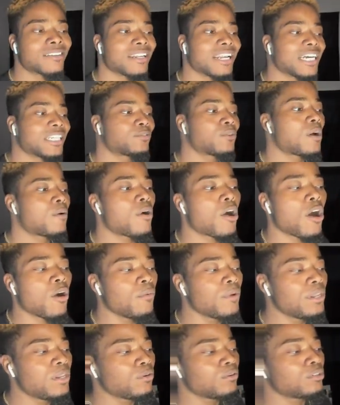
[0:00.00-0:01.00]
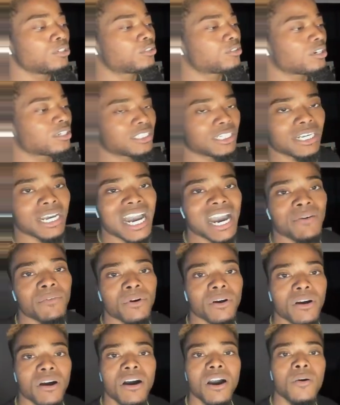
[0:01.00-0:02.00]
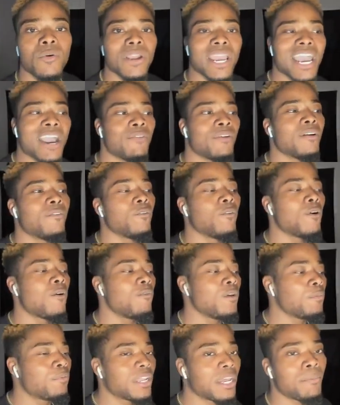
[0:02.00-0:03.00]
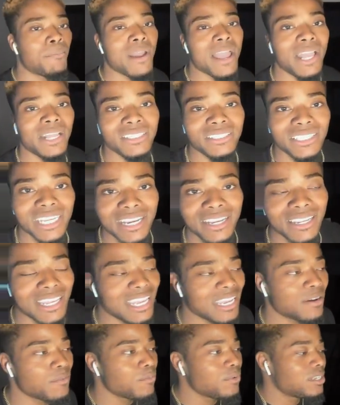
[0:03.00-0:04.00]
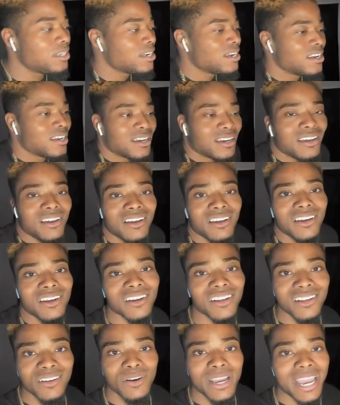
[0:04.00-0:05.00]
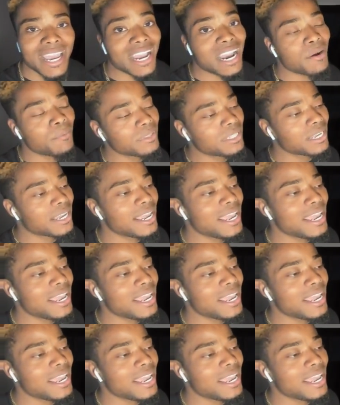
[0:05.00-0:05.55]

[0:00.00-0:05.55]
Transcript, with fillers: So that's why all we do is trust in God, work hard, we have whatever we want, we play Madden, stay lit, and we hang out with the